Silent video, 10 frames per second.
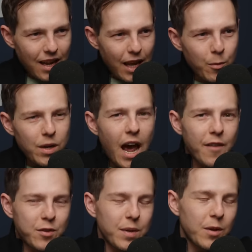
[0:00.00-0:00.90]
It would
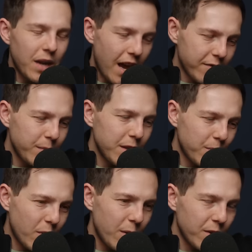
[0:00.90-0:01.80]
have to be. It would have to be at a
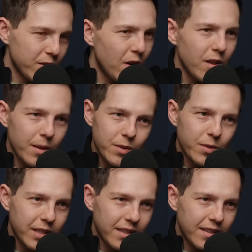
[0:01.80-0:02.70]
point where it's all I'm
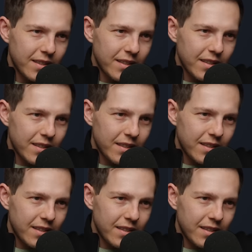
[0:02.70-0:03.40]
doing. Mm.